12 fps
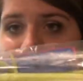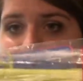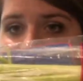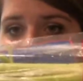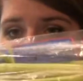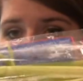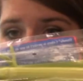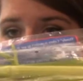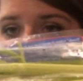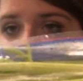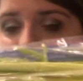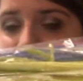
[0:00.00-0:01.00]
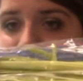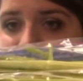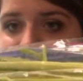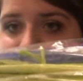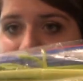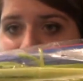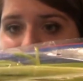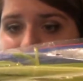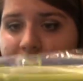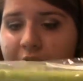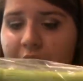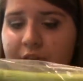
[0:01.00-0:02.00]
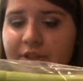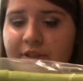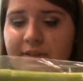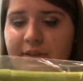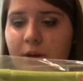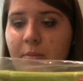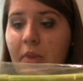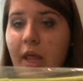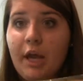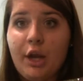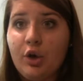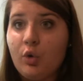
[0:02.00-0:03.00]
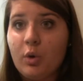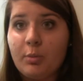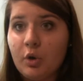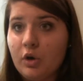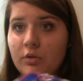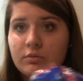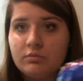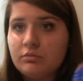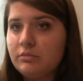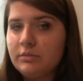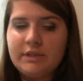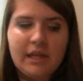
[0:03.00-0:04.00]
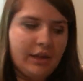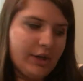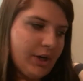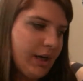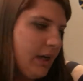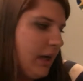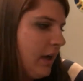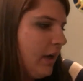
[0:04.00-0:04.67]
Then you're gonna need some celery, just some like normal celery.